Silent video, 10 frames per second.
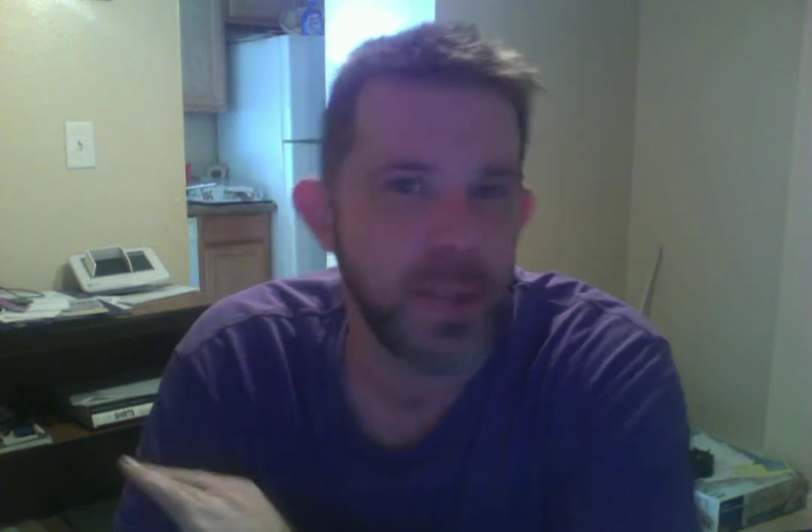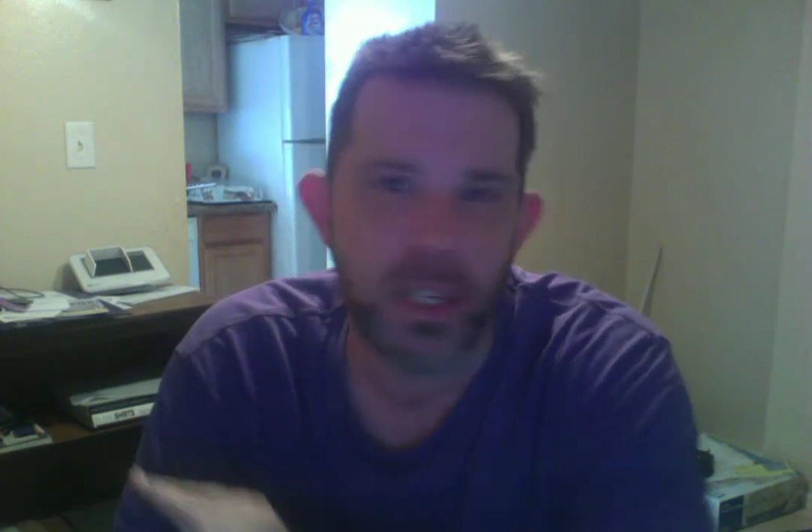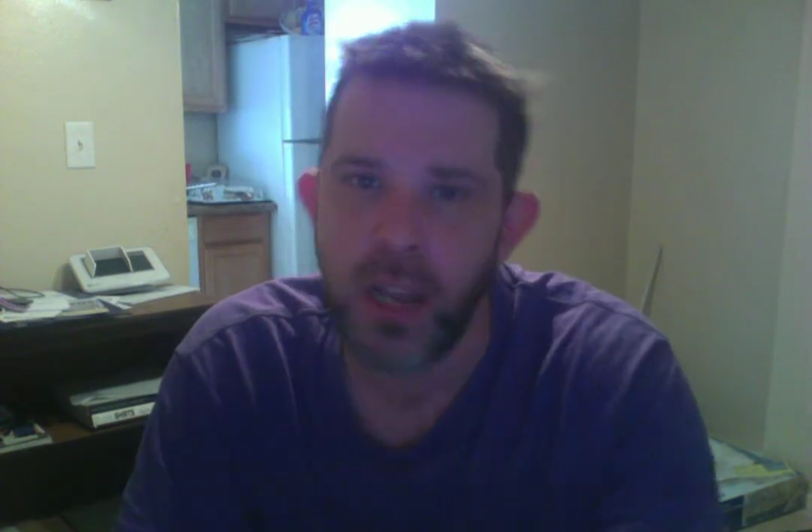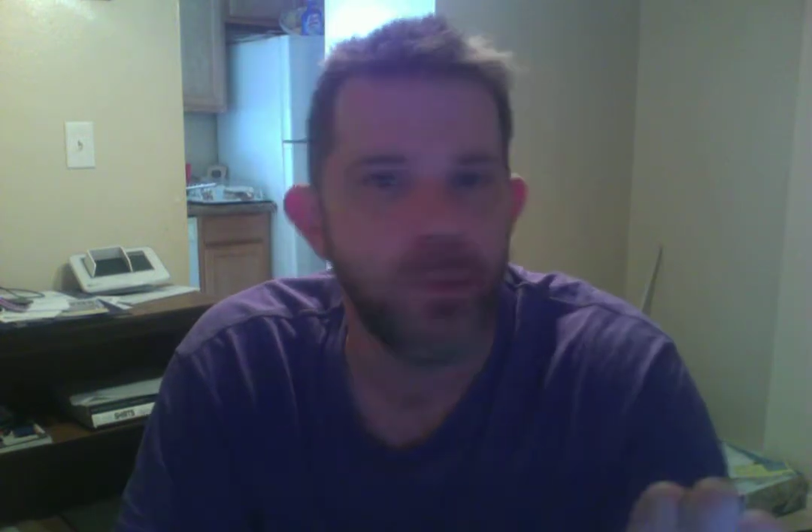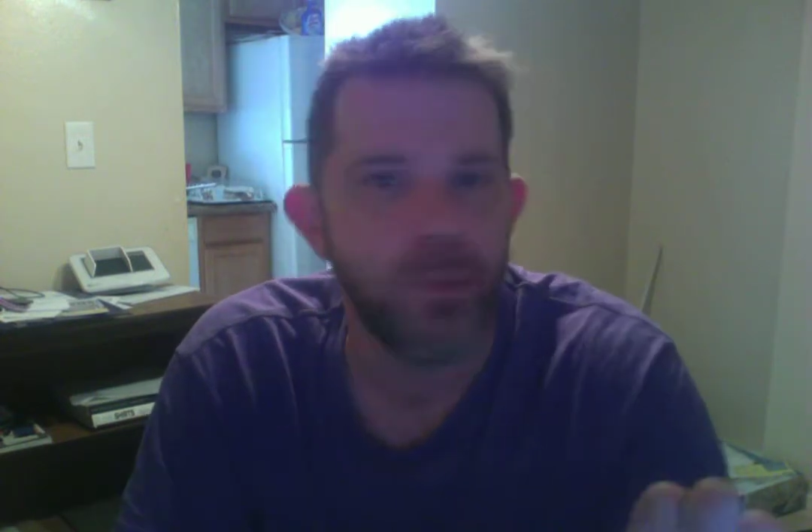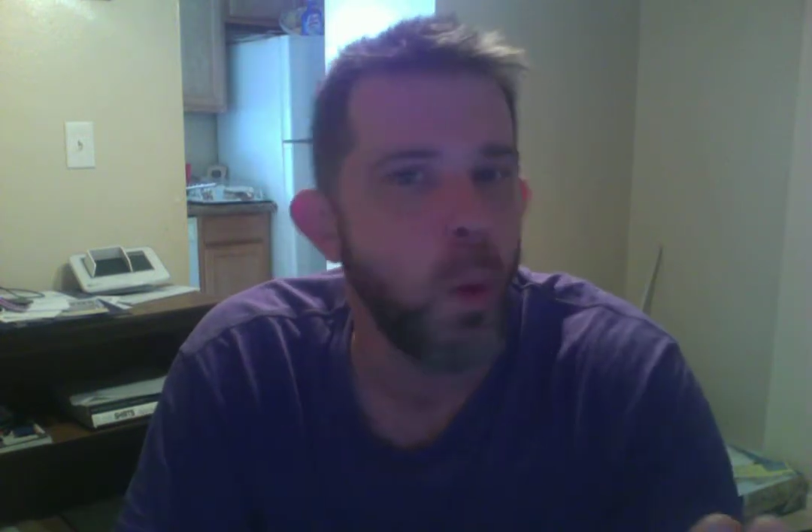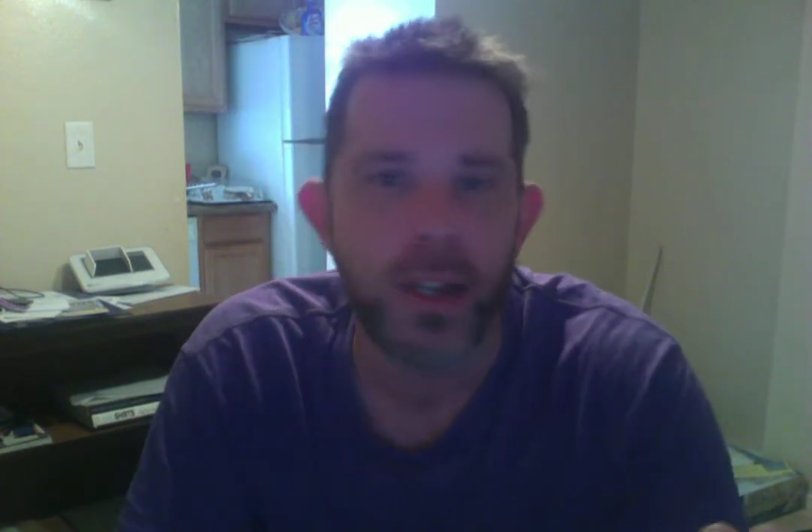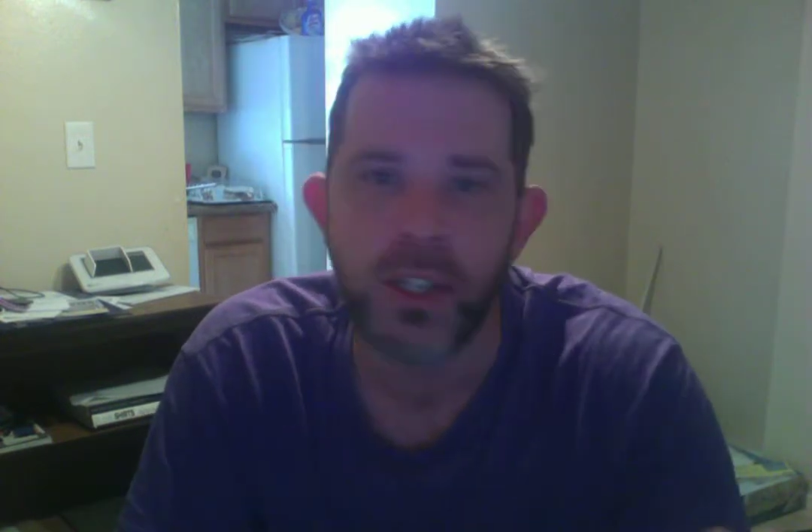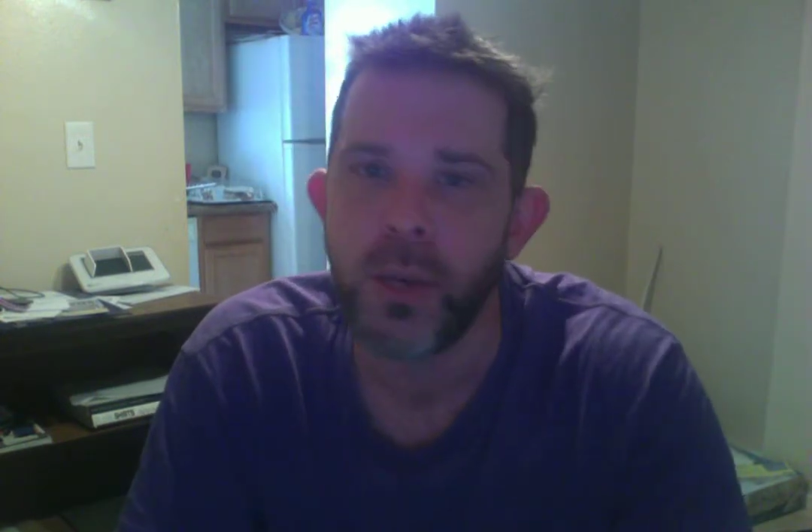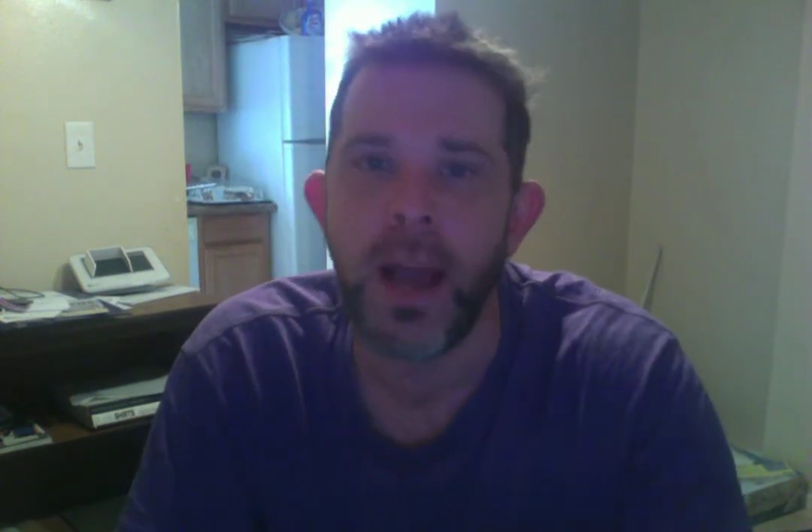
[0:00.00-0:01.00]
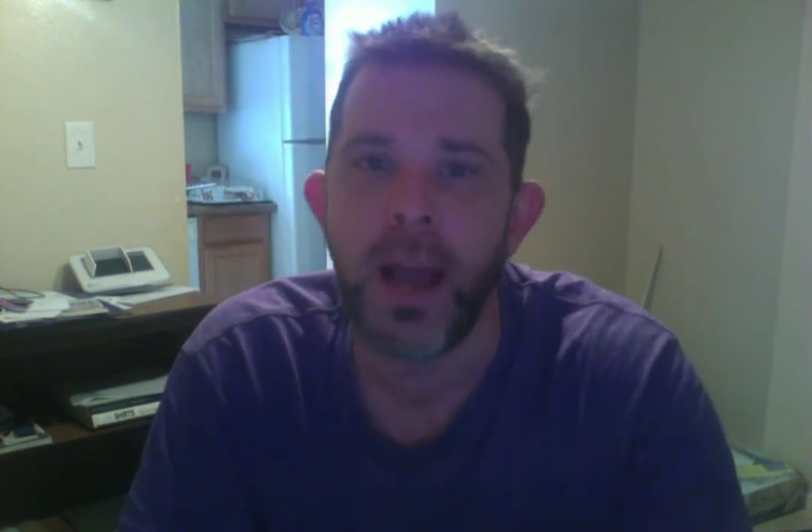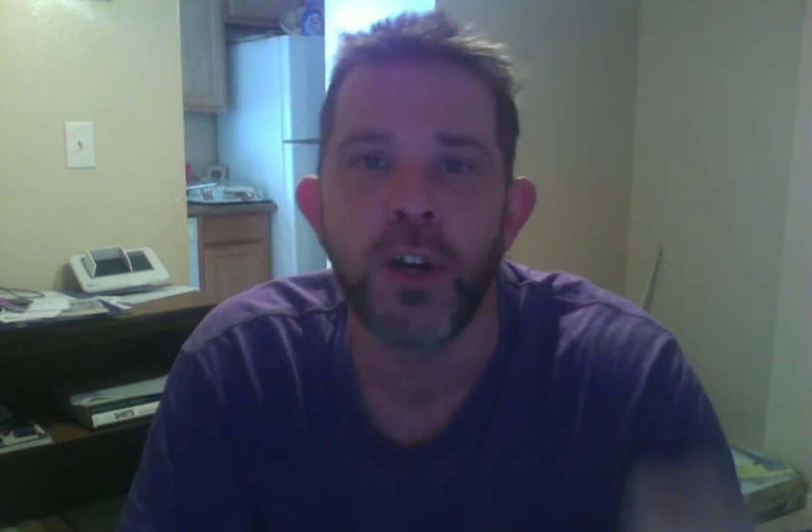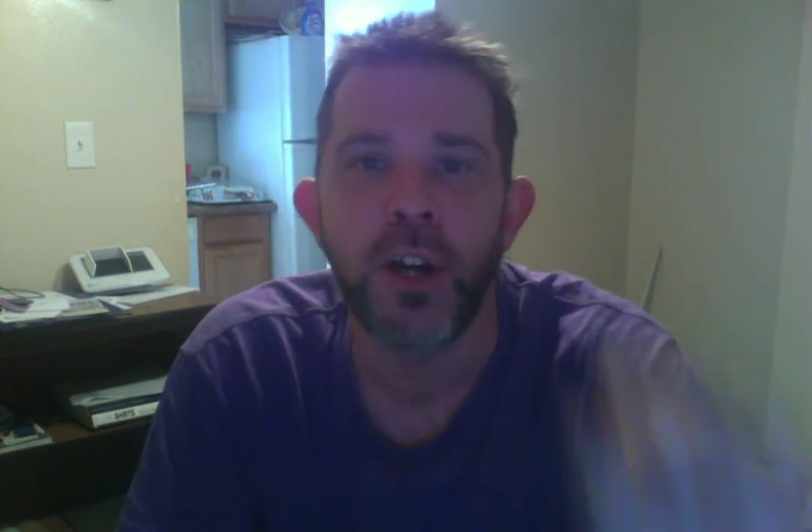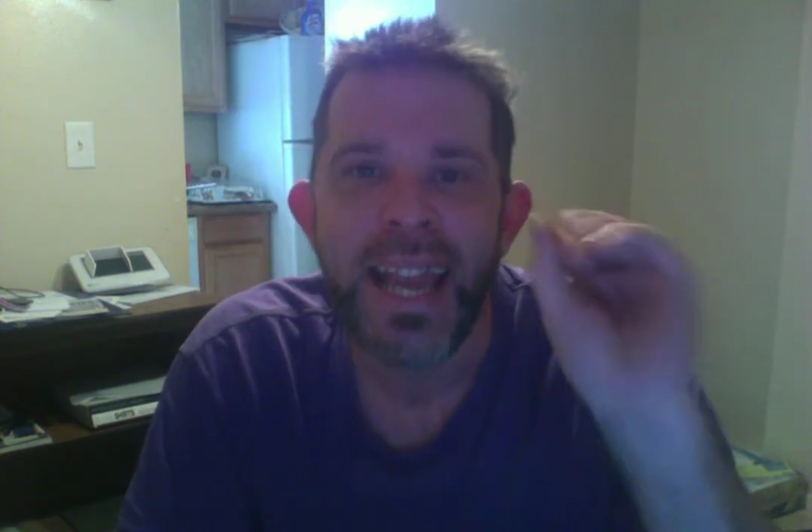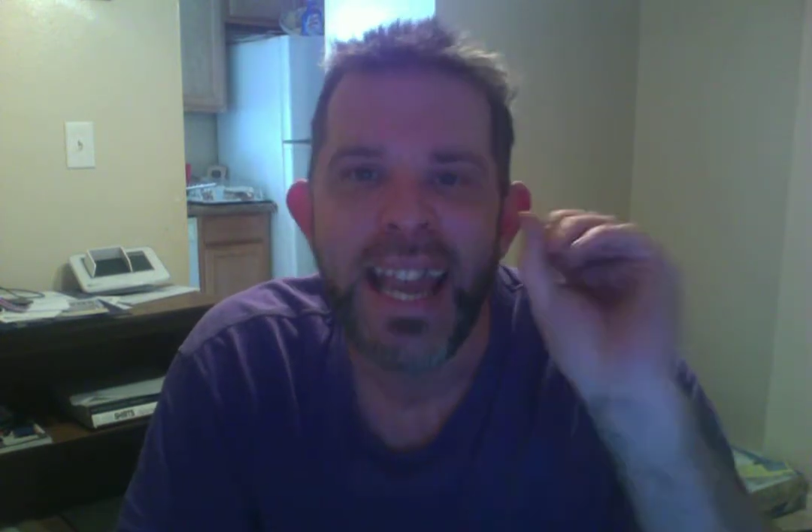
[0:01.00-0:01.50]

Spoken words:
this stuff whatsoever.